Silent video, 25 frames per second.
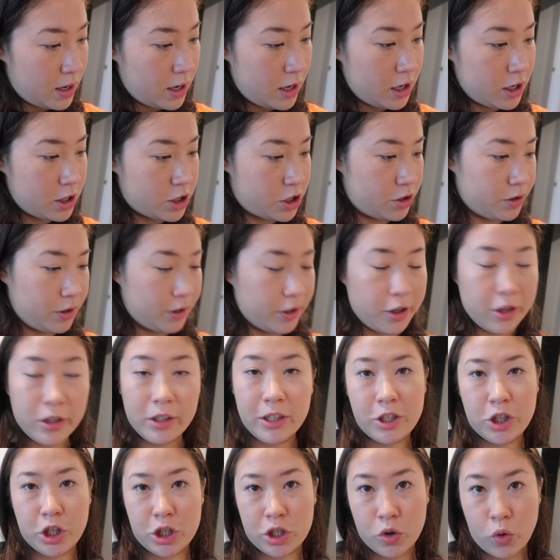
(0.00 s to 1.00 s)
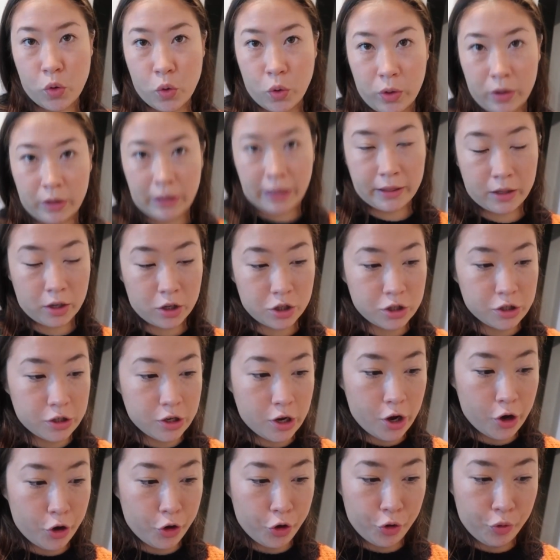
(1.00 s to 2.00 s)
it's literally just corn. Like there's
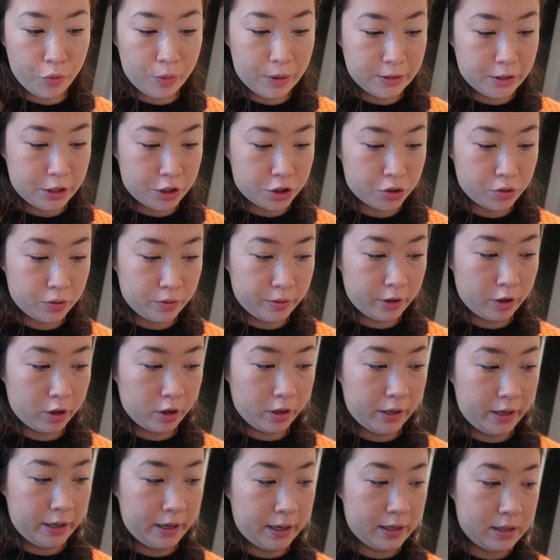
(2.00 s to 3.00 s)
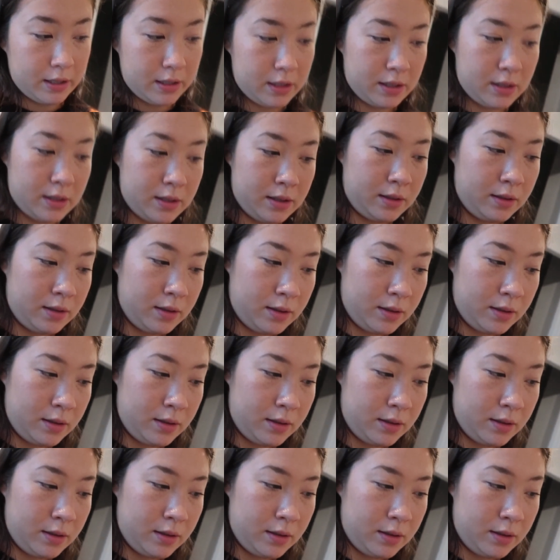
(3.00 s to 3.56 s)
no additional ingredients.